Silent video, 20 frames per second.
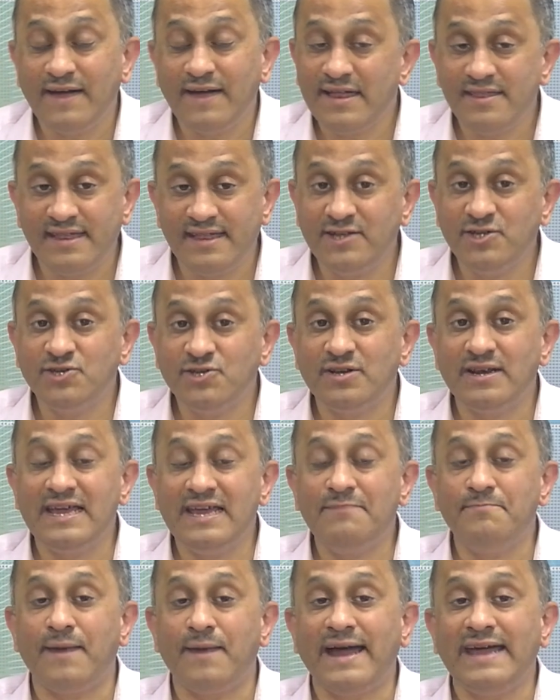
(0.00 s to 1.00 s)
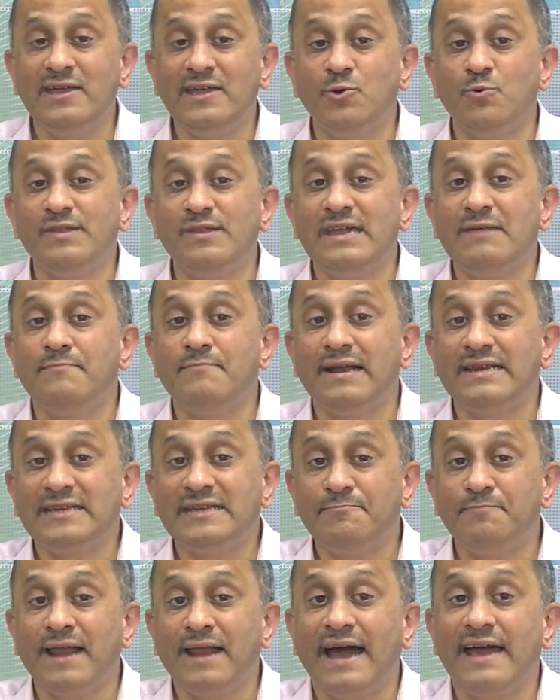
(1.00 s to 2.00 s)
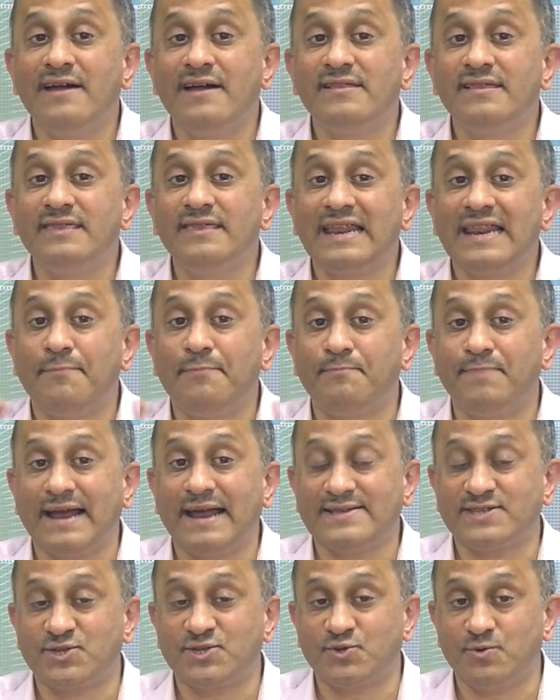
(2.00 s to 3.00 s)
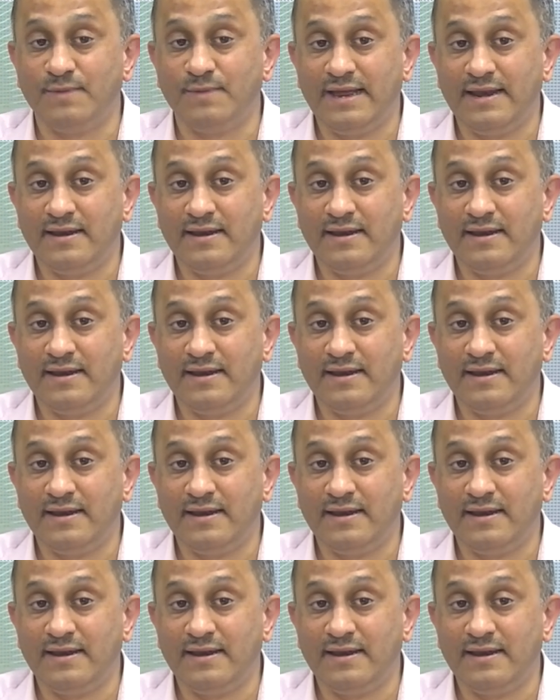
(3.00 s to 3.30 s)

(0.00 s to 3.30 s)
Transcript: essentially by using multipliers in the Laplace domain